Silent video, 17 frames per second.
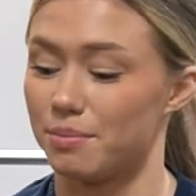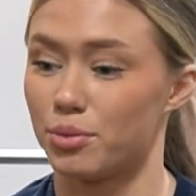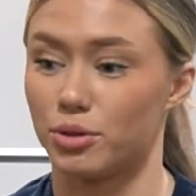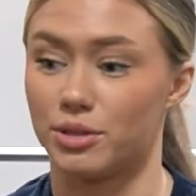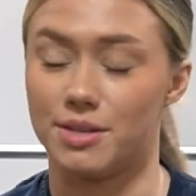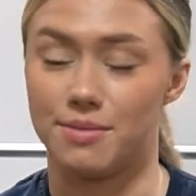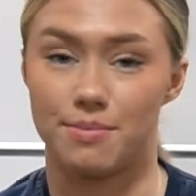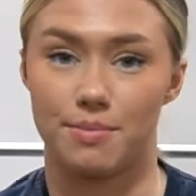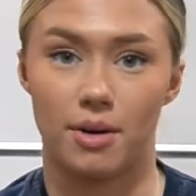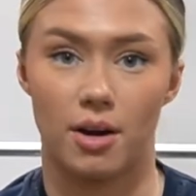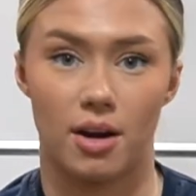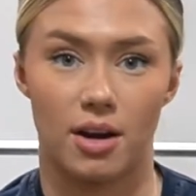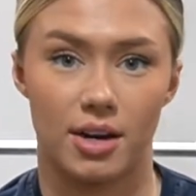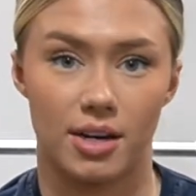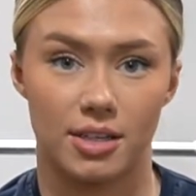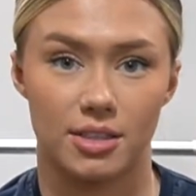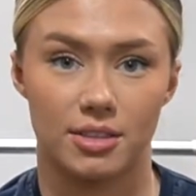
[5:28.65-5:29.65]
protein
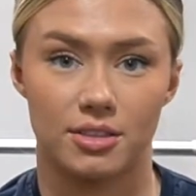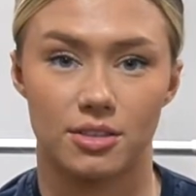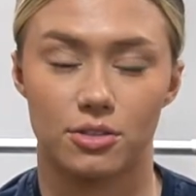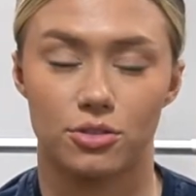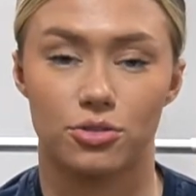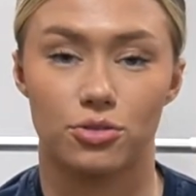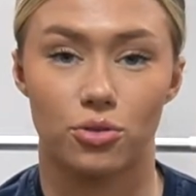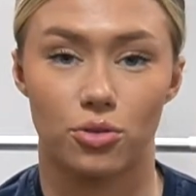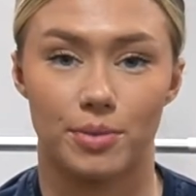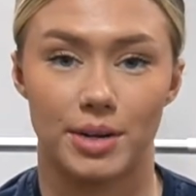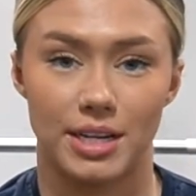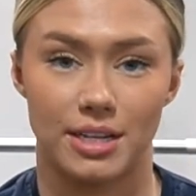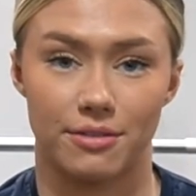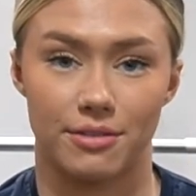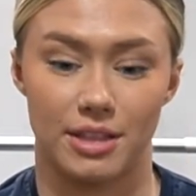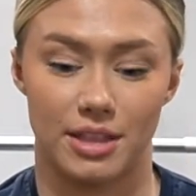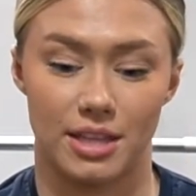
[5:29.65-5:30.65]
bars, so
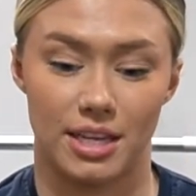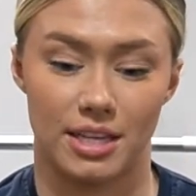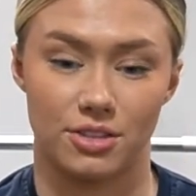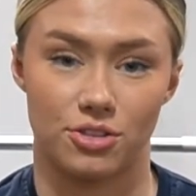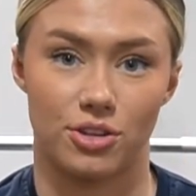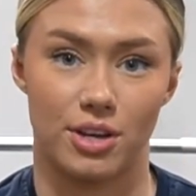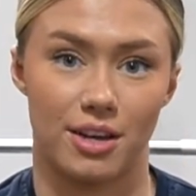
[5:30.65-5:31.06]
many different things.